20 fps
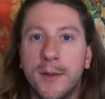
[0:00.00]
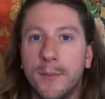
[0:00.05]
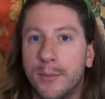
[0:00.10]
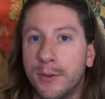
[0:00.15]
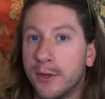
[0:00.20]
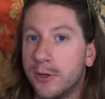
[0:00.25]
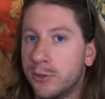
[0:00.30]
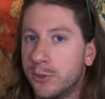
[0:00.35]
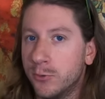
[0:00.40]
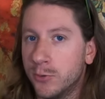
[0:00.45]
but
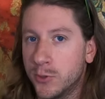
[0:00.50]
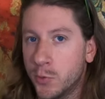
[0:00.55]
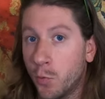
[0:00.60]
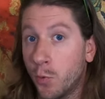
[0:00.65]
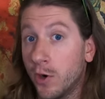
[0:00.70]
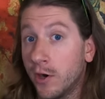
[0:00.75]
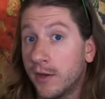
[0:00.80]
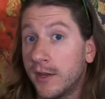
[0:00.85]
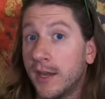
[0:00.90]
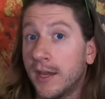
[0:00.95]
then she was
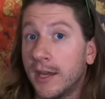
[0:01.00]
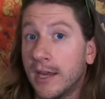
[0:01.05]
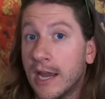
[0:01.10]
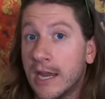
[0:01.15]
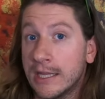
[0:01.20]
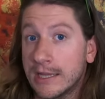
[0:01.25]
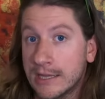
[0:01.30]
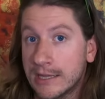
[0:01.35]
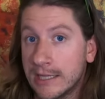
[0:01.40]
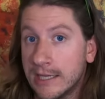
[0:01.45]
working
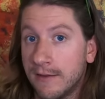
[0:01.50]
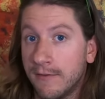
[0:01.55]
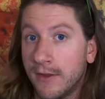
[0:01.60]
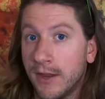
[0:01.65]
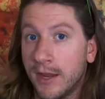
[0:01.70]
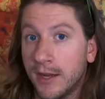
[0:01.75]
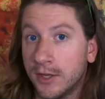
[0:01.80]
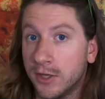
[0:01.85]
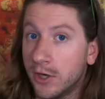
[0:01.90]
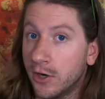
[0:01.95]
and
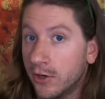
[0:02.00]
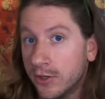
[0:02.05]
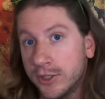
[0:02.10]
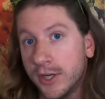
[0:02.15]
living, you know,